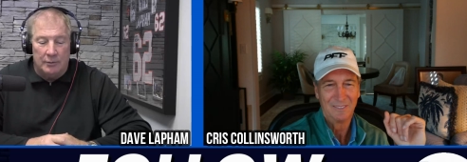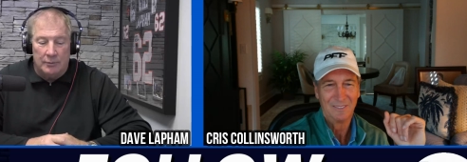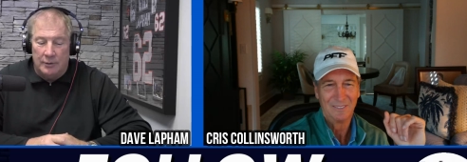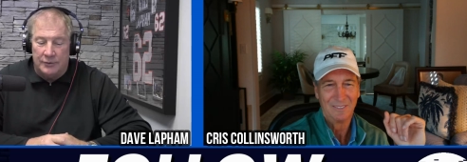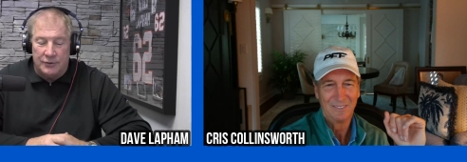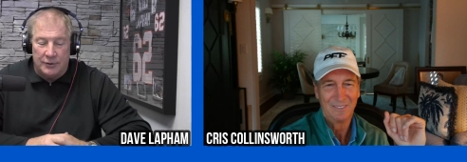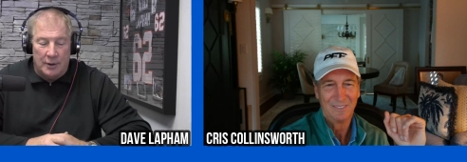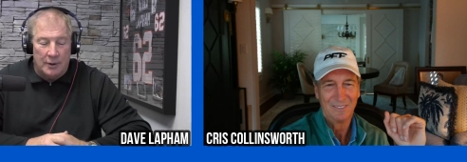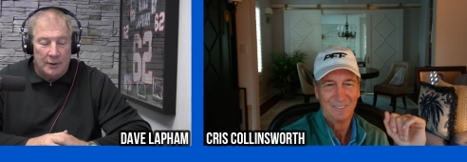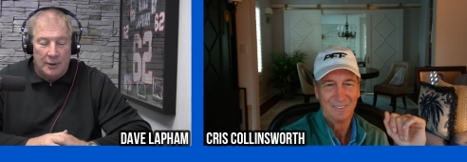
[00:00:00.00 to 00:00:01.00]
Speaker 1: It's uh,
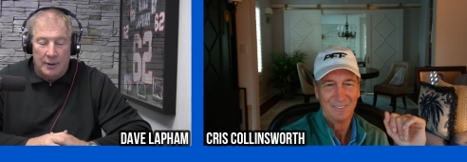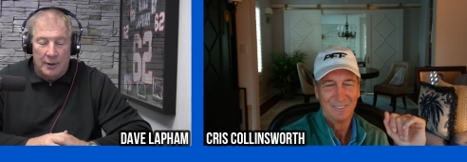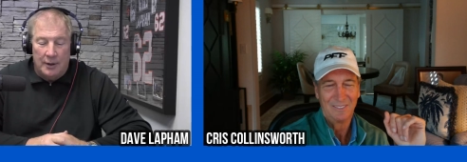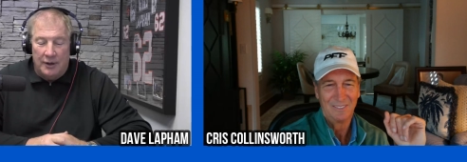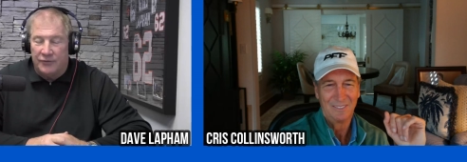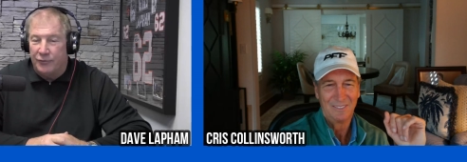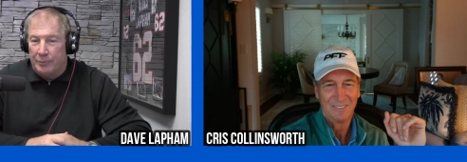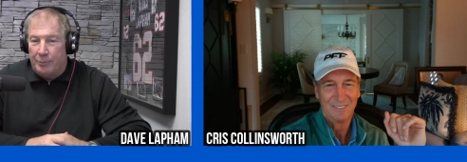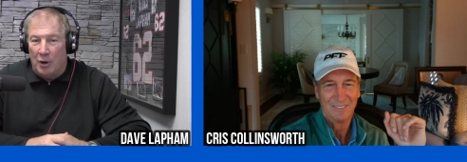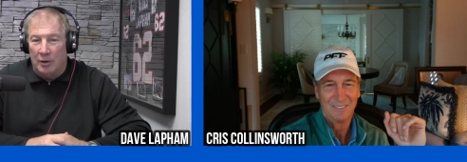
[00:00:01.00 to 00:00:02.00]
it's
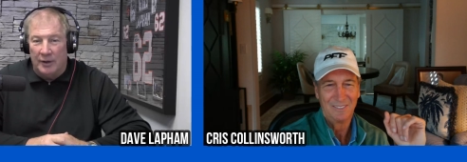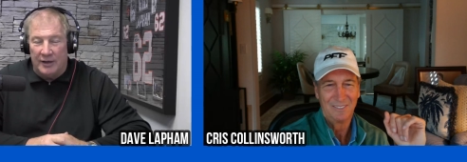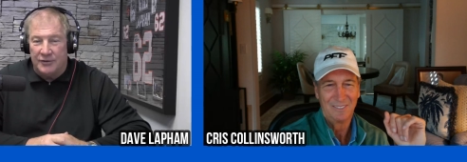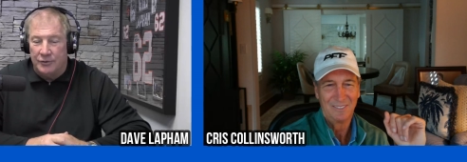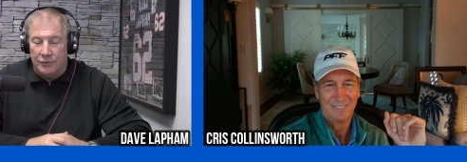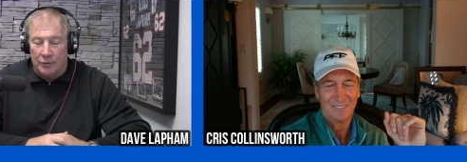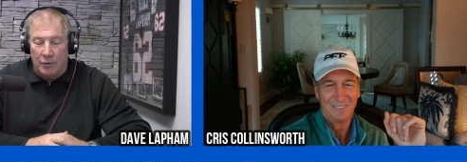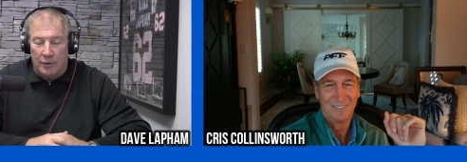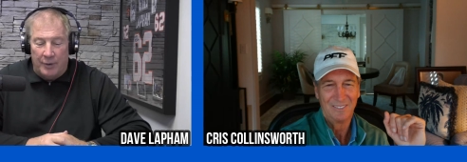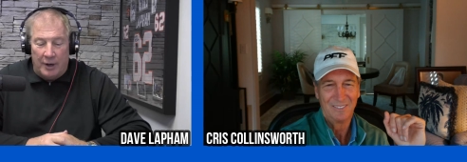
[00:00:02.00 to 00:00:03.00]
football lessons learned,
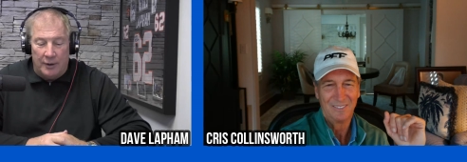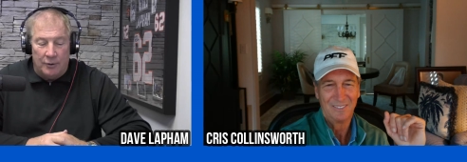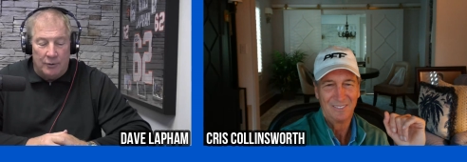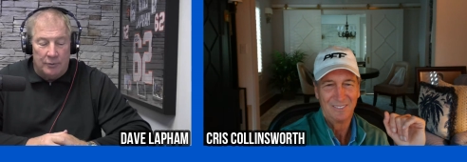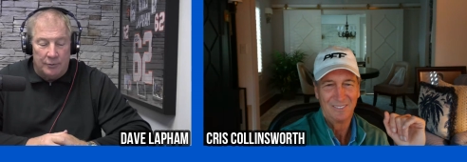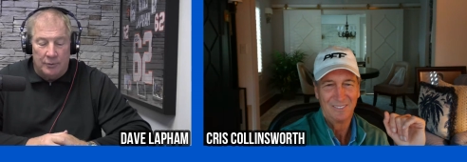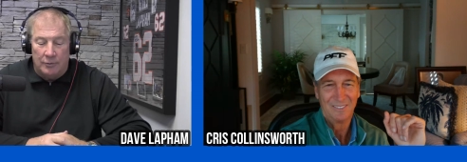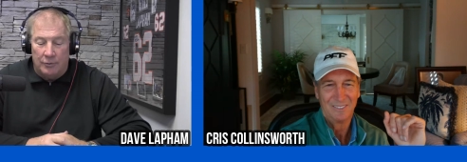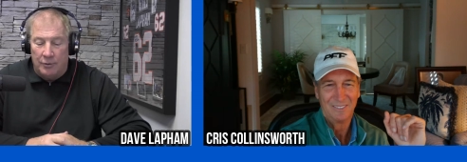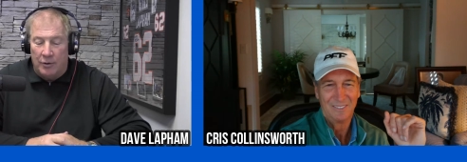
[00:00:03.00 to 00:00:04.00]
man. You're
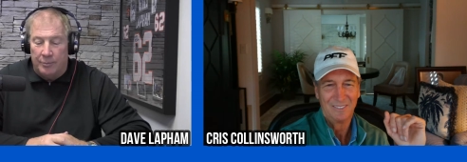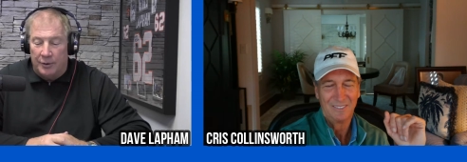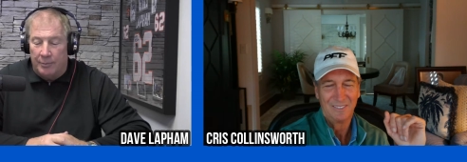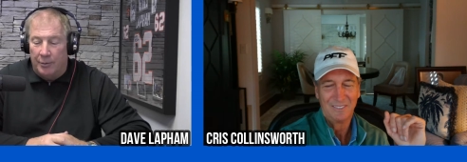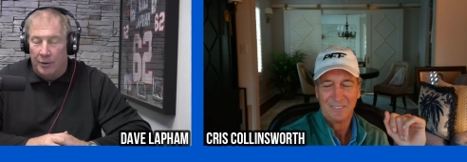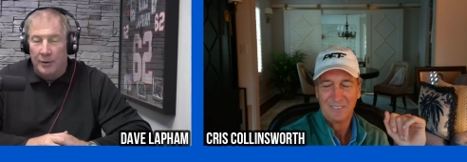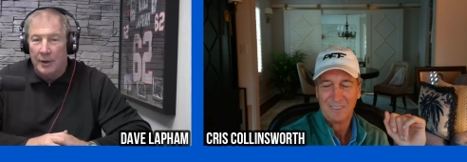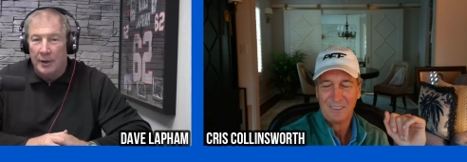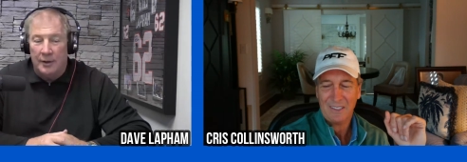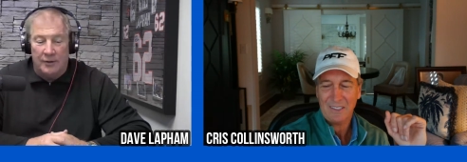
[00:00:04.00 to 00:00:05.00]
you're unbelievable.
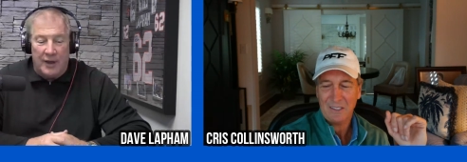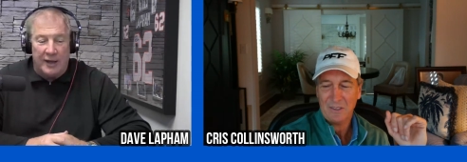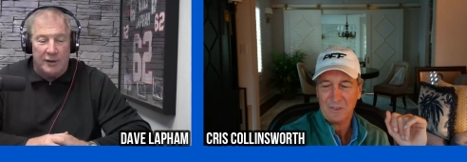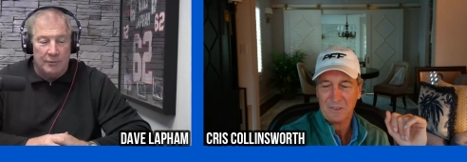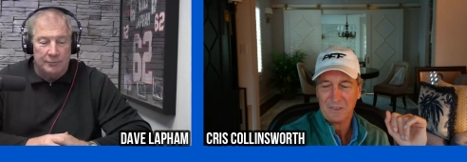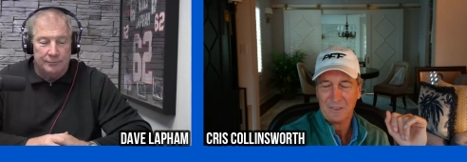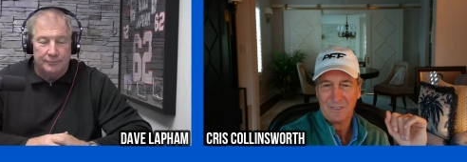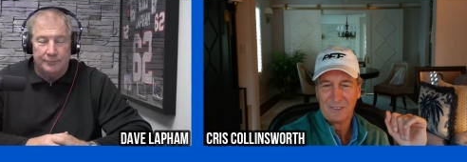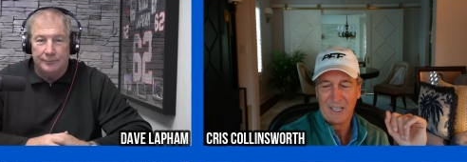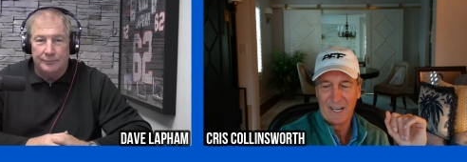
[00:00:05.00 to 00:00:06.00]
Thank you.
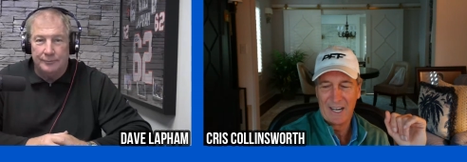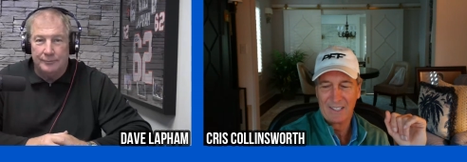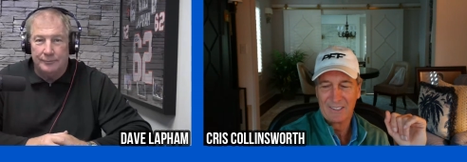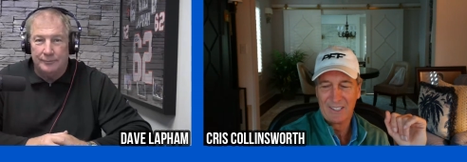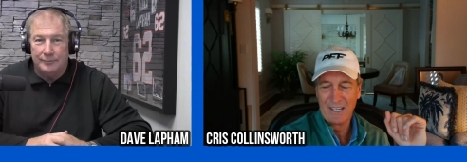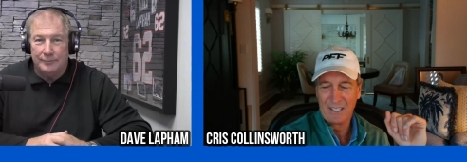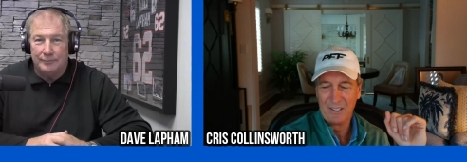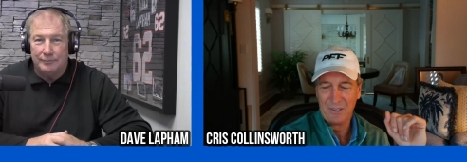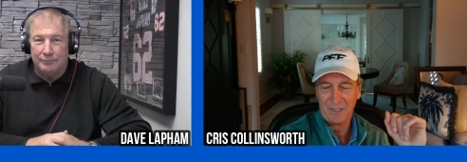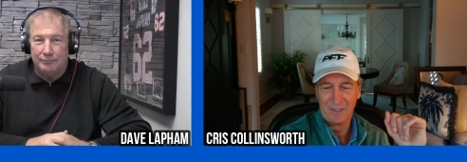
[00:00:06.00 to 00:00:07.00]
Speaker 2: Yeah, thank
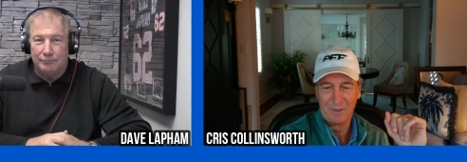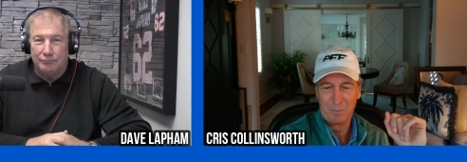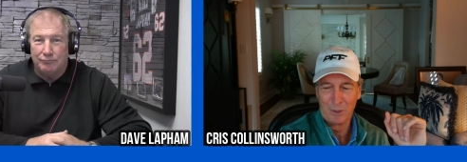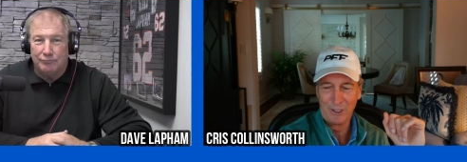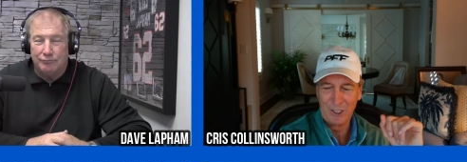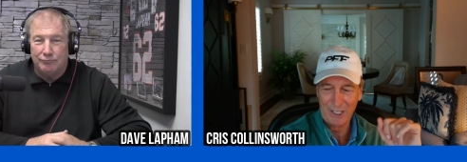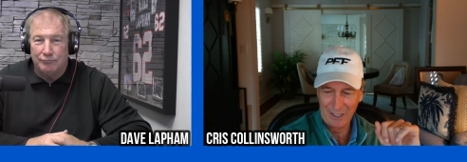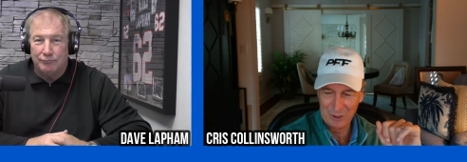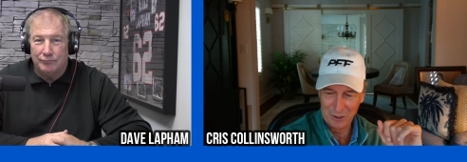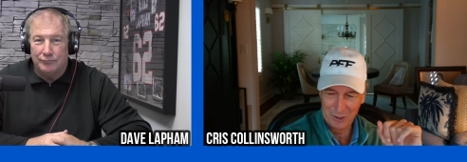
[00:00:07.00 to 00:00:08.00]
you, and
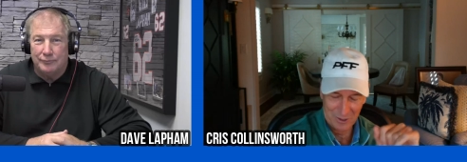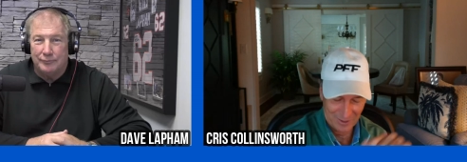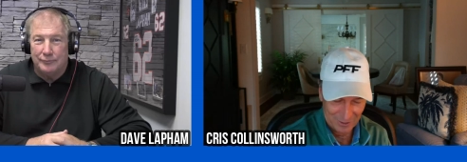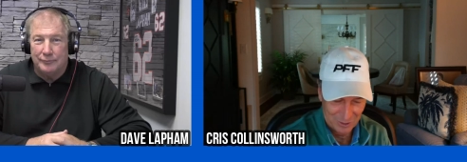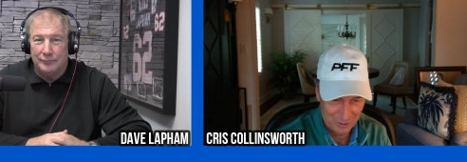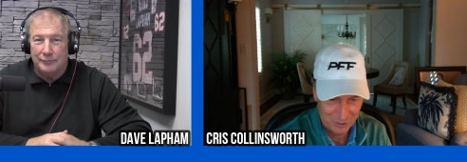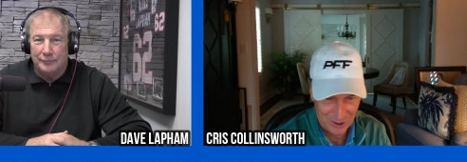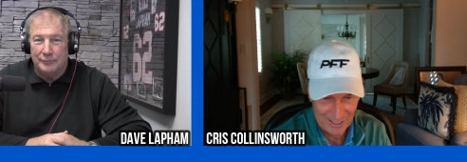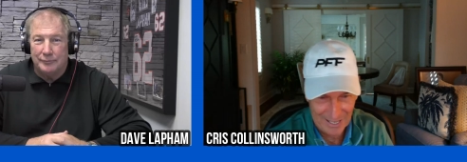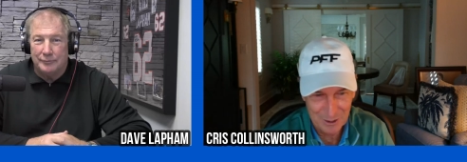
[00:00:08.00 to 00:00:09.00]
appreciate your
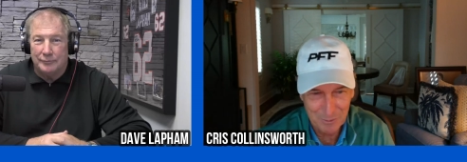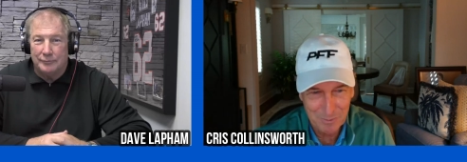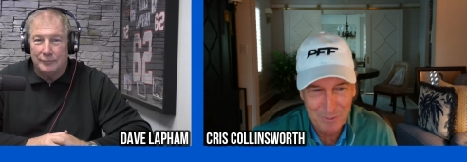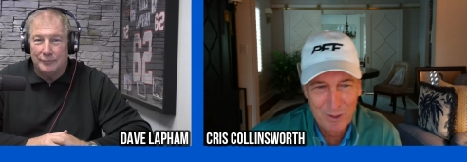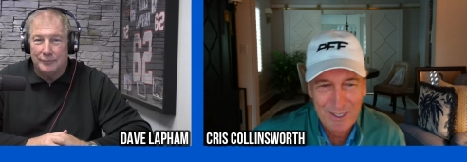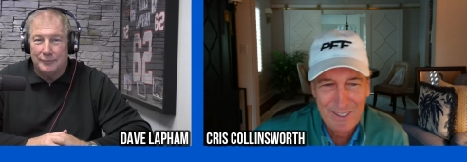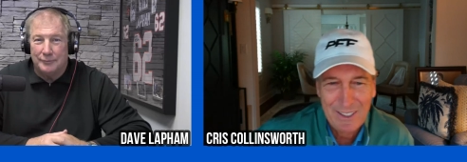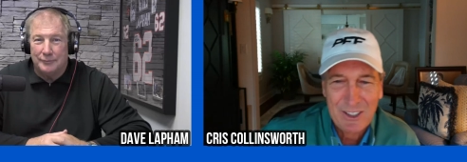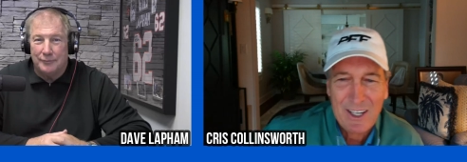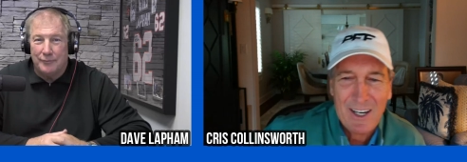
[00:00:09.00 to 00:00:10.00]
enthusiasm. One of
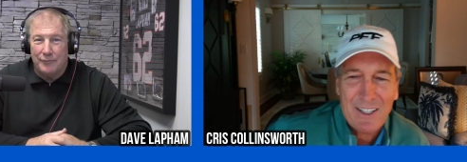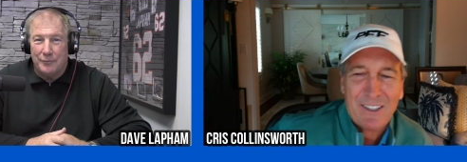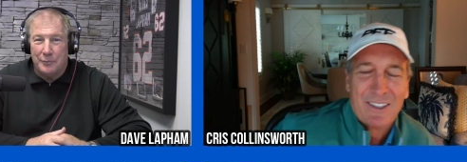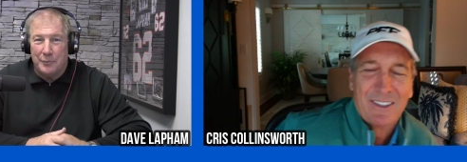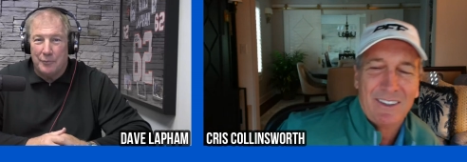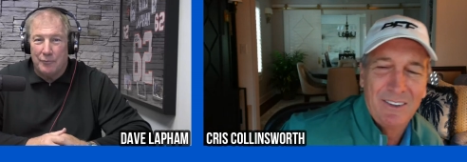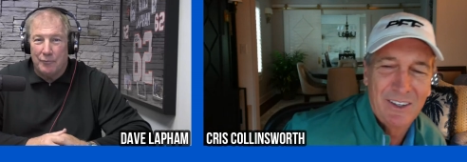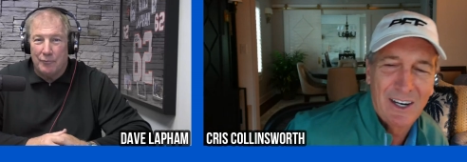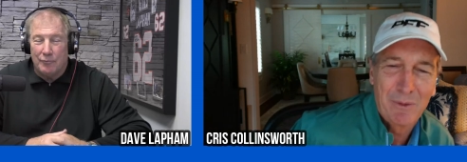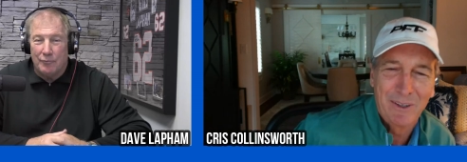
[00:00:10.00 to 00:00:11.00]
these days,
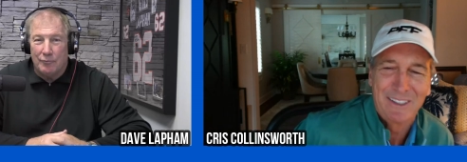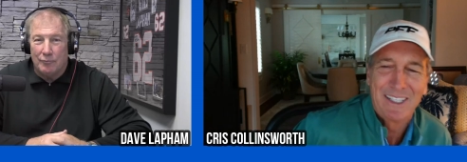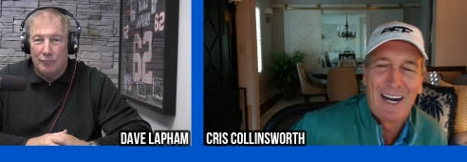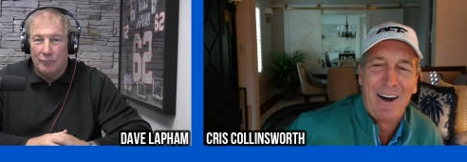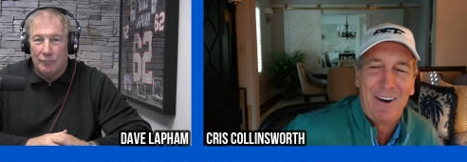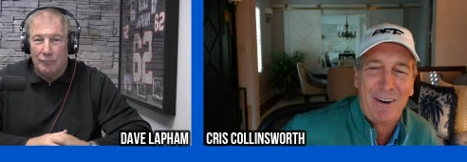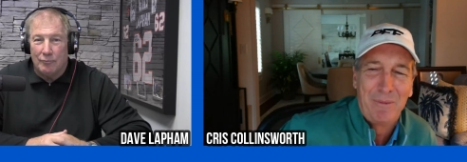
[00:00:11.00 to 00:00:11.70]
when I retire, I'm